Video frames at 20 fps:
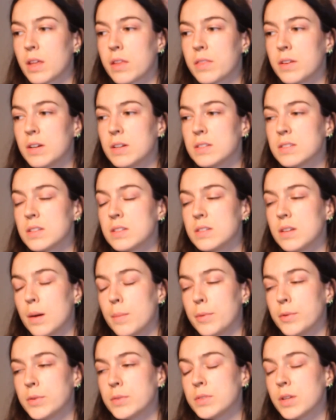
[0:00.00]
that there is a
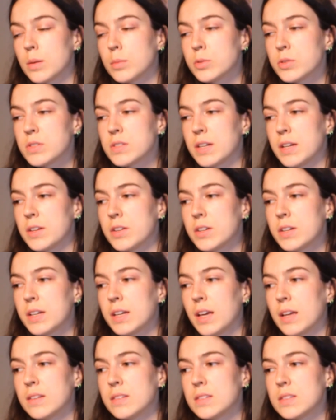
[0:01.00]
double standard
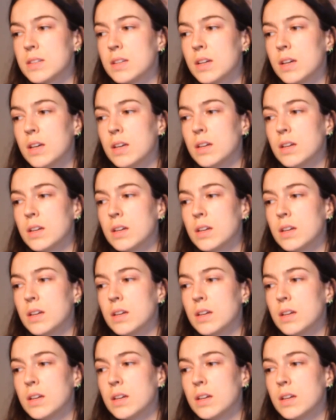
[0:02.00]
against,